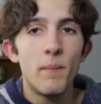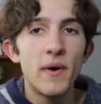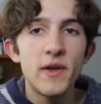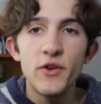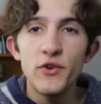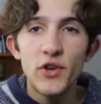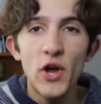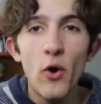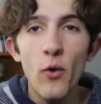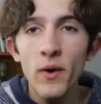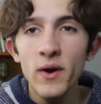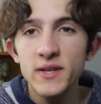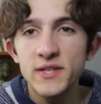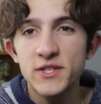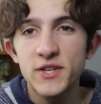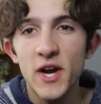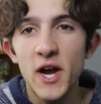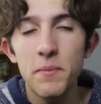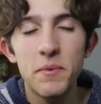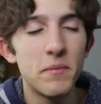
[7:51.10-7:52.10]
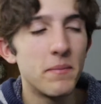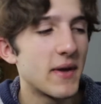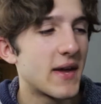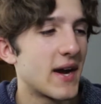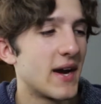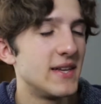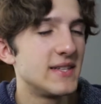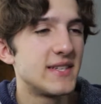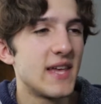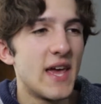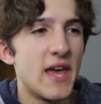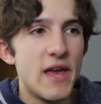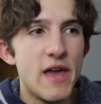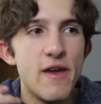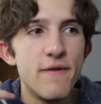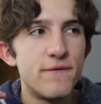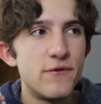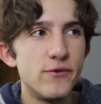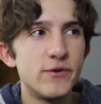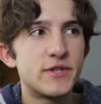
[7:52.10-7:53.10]
But you don't want to scrape it, because
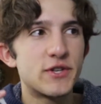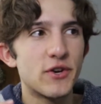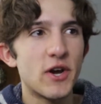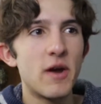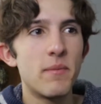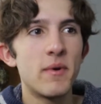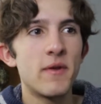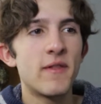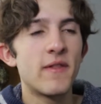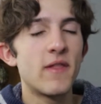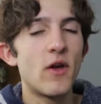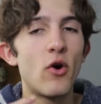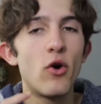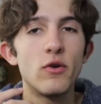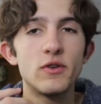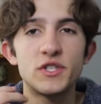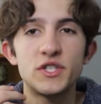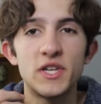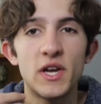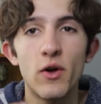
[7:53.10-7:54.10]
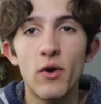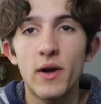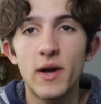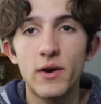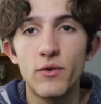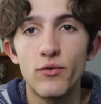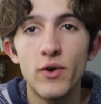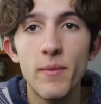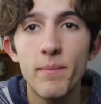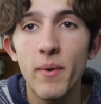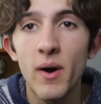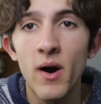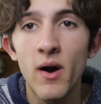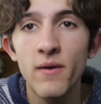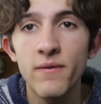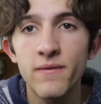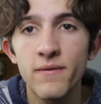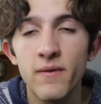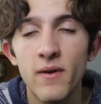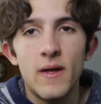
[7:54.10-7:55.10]
if you scrape it, then the whole shingle could rip
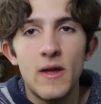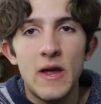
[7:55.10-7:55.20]
off,